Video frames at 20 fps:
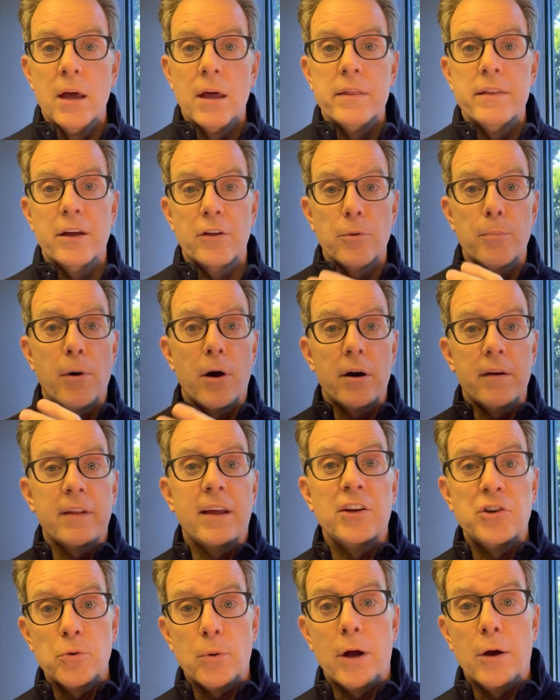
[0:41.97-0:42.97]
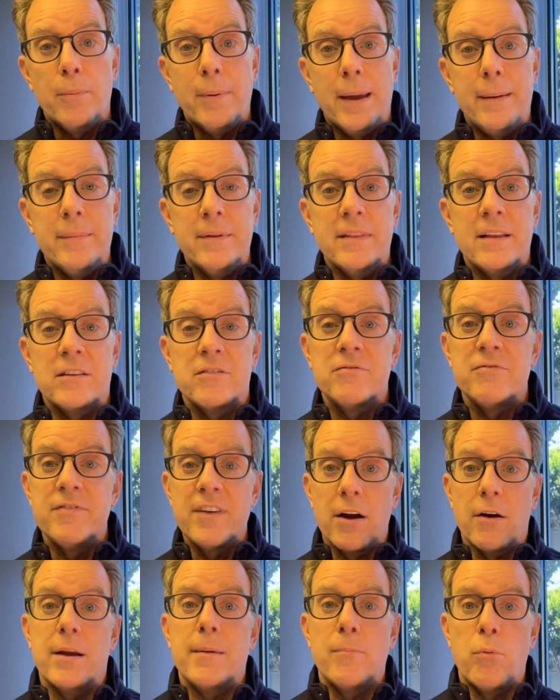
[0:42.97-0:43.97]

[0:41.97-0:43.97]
The other part of the HOA payment that's very